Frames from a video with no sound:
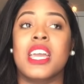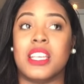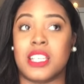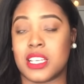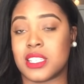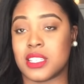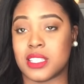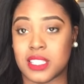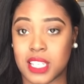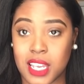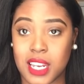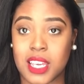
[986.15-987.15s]
Yes, it's
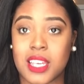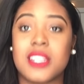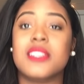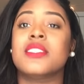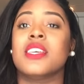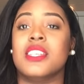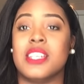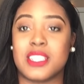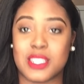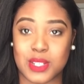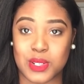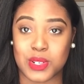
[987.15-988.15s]
tedious. Yes,
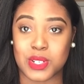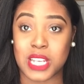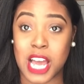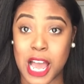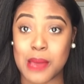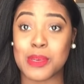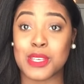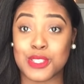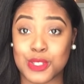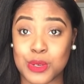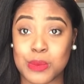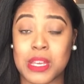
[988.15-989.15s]
it's a little time
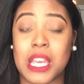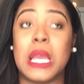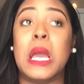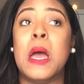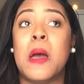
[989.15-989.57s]
consuming,